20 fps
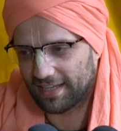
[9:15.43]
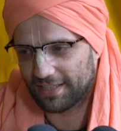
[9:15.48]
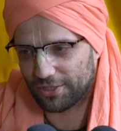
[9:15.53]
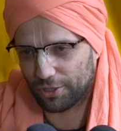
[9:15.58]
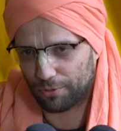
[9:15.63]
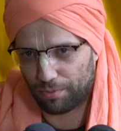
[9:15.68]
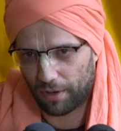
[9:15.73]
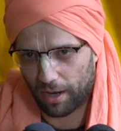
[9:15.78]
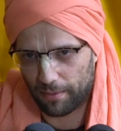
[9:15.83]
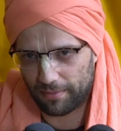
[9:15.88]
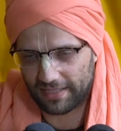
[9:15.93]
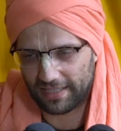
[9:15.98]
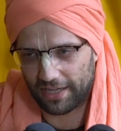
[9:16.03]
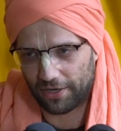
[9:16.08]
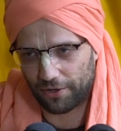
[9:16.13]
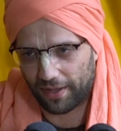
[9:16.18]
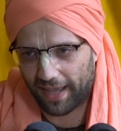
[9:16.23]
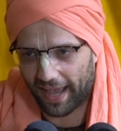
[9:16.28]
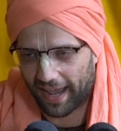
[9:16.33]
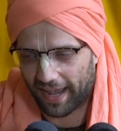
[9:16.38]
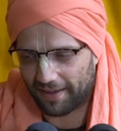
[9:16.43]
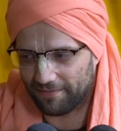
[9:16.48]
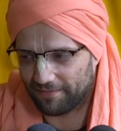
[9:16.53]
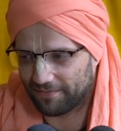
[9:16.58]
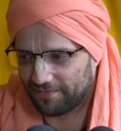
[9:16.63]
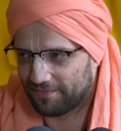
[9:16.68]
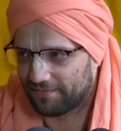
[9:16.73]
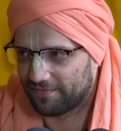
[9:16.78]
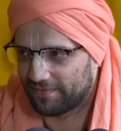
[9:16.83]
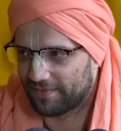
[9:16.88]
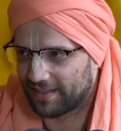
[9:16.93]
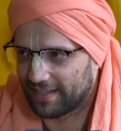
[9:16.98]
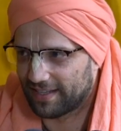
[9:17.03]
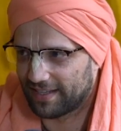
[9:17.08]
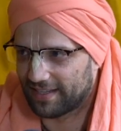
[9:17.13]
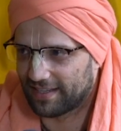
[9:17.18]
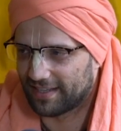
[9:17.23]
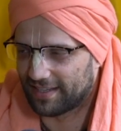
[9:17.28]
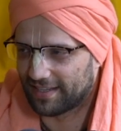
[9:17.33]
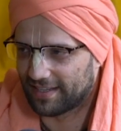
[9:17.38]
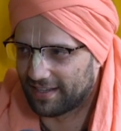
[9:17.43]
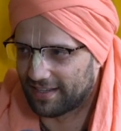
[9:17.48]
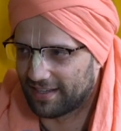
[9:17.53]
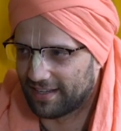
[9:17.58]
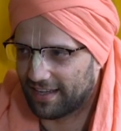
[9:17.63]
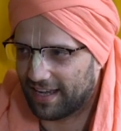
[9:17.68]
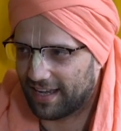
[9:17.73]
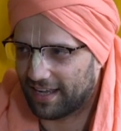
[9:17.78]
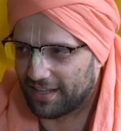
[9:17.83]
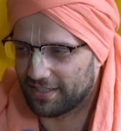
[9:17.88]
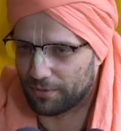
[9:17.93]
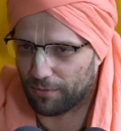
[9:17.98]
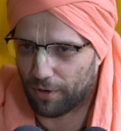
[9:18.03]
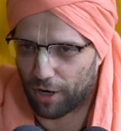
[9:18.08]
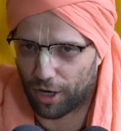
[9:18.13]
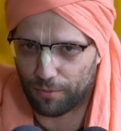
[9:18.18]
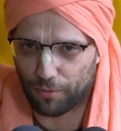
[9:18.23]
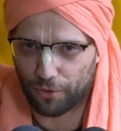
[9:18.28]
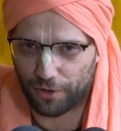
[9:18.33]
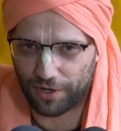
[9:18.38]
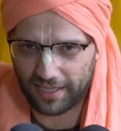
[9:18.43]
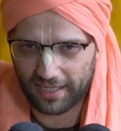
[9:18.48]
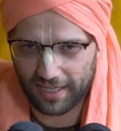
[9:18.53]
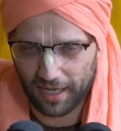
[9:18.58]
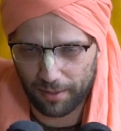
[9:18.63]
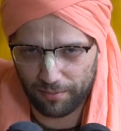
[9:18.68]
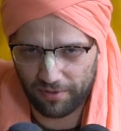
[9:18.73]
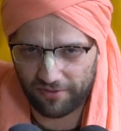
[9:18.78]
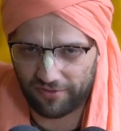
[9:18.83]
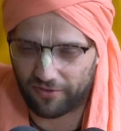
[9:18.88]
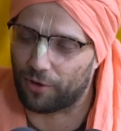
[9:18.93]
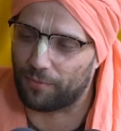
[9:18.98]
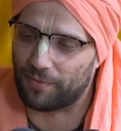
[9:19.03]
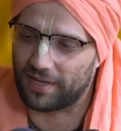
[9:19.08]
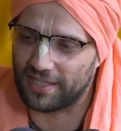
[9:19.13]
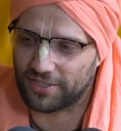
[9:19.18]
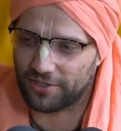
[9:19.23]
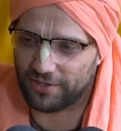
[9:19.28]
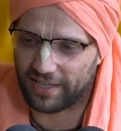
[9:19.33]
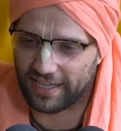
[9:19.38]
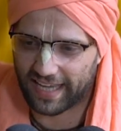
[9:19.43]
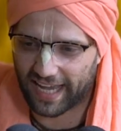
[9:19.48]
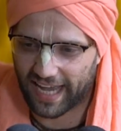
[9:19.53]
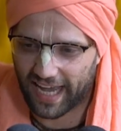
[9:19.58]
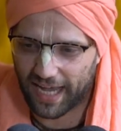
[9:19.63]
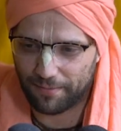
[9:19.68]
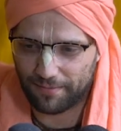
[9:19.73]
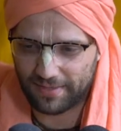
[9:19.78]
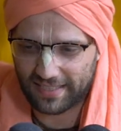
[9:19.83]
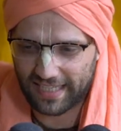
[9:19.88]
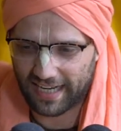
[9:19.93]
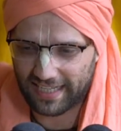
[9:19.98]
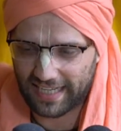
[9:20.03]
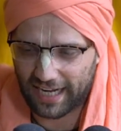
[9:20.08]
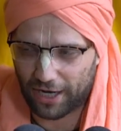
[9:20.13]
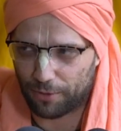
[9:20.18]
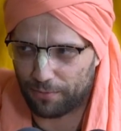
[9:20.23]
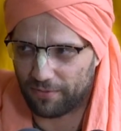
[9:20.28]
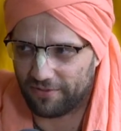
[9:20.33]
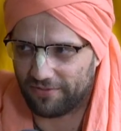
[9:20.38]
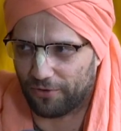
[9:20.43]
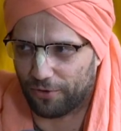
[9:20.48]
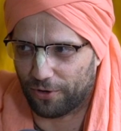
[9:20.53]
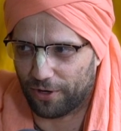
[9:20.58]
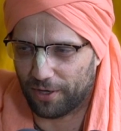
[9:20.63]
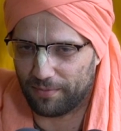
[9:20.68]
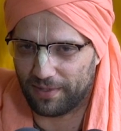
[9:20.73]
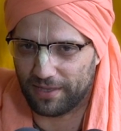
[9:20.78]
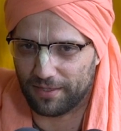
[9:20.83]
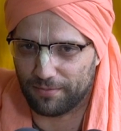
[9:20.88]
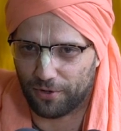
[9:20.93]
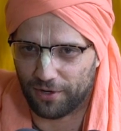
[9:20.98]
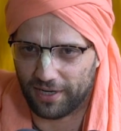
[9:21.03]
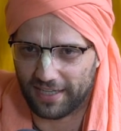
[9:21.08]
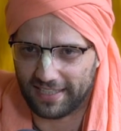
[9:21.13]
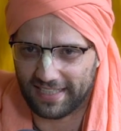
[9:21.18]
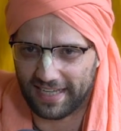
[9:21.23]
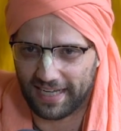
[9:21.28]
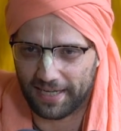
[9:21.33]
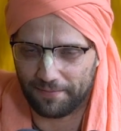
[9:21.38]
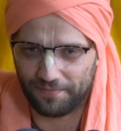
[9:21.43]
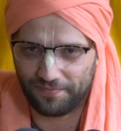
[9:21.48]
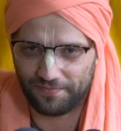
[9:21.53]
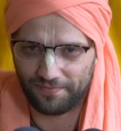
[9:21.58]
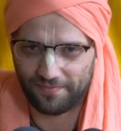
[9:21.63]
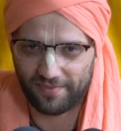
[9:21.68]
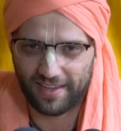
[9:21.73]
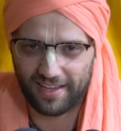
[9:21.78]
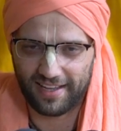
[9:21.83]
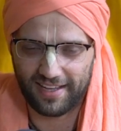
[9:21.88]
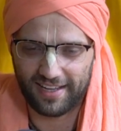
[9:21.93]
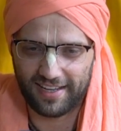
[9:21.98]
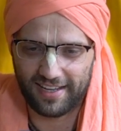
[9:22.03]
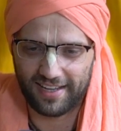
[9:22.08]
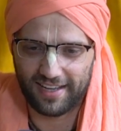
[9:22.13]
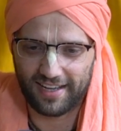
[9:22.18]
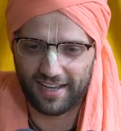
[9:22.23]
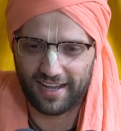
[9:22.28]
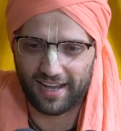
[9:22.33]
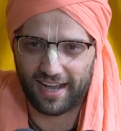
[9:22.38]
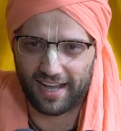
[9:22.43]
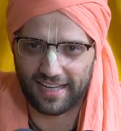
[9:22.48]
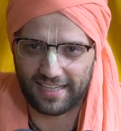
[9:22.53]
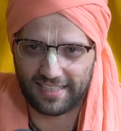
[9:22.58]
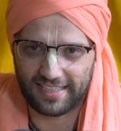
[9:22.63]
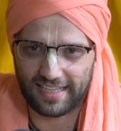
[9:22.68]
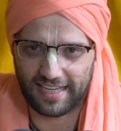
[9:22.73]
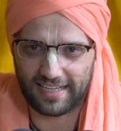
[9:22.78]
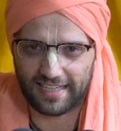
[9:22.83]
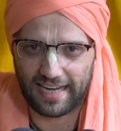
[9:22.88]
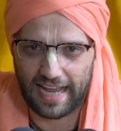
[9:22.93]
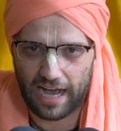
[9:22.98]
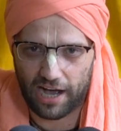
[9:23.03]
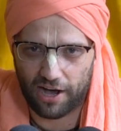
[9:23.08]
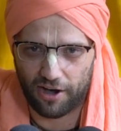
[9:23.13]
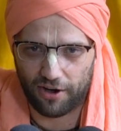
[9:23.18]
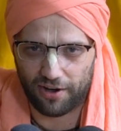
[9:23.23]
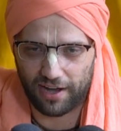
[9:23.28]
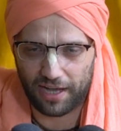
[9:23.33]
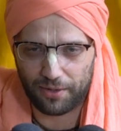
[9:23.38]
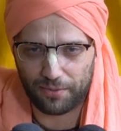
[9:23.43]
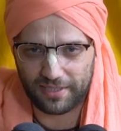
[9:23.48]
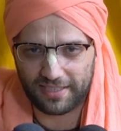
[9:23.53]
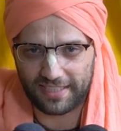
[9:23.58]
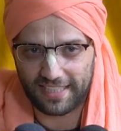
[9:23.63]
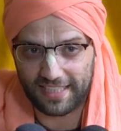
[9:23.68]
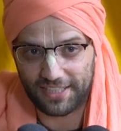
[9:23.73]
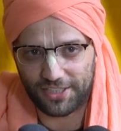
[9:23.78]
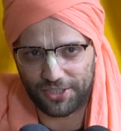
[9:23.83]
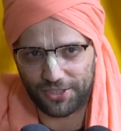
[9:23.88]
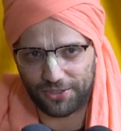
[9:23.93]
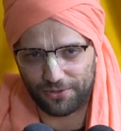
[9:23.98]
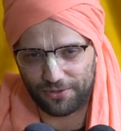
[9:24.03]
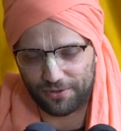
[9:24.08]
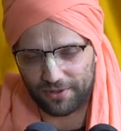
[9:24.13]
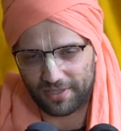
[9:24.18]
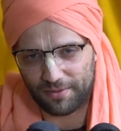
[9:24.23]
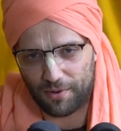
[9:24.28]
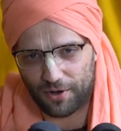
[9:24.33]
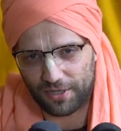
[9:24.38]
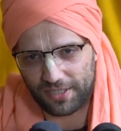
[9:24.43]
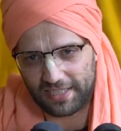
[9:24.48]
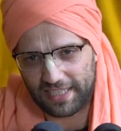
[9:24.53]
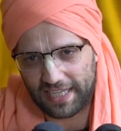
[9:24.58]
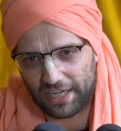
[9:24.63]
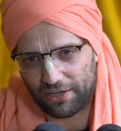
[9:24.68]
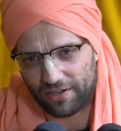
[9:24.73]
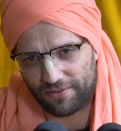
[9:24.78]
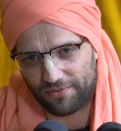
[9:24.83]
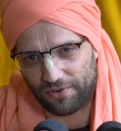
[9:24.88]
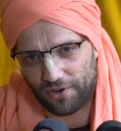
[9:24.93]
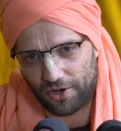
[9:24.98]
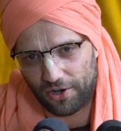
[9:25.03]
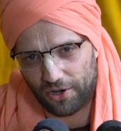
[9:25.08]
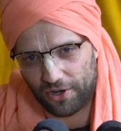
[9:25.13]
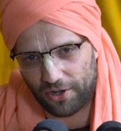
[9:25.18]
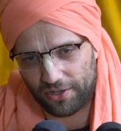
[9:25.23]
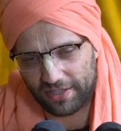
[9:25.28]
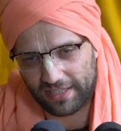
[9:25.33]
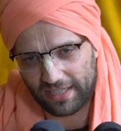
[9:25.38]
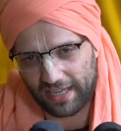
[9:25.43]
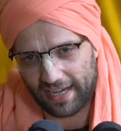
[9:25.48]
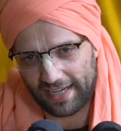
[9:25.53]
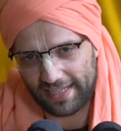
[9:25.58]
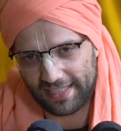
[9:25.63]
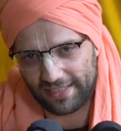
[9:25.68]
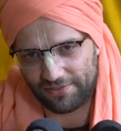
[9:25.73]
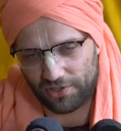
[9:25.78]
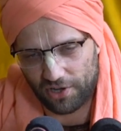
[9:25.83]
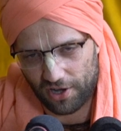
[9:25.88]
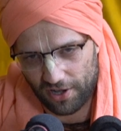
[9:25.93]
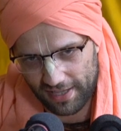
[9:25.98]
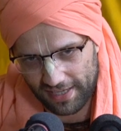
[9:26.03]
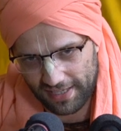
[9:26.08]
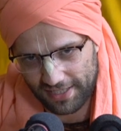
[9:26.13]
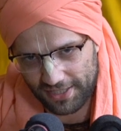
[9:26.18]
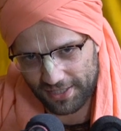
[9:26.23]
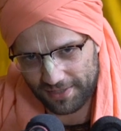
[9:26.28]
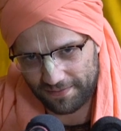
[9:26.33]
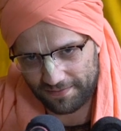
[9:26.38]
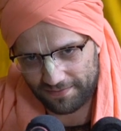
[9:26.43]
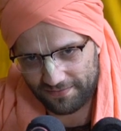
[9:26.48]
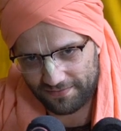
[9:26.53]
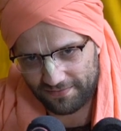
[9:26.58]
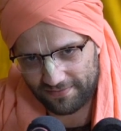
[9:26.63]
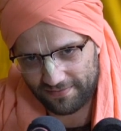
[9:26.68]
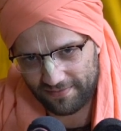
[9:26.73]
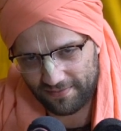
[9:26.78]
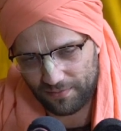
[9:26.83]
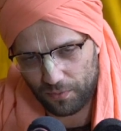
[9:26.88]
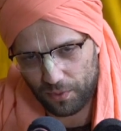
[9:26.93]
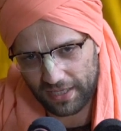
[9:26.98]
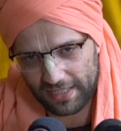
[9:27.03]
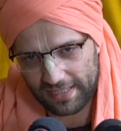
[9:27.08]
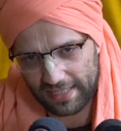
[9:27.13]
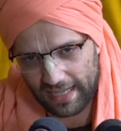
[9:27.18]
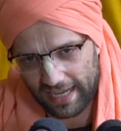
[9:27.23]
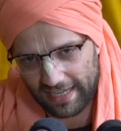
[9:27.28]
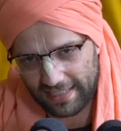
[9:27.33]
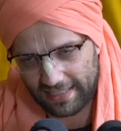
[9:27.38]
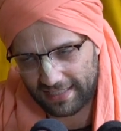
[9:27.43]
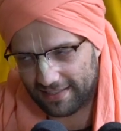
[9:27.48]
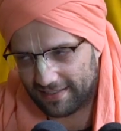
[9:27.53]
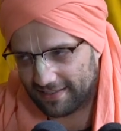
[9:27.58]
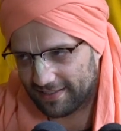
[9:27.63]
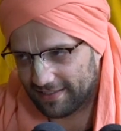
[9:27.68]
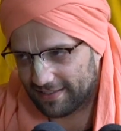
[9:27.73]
So Brahma said, okay, tomorrow morning come before me. So they came, sat down before him in the morning time, and he said, now I will teach you the most secret of all kinds of knowledge. What is that?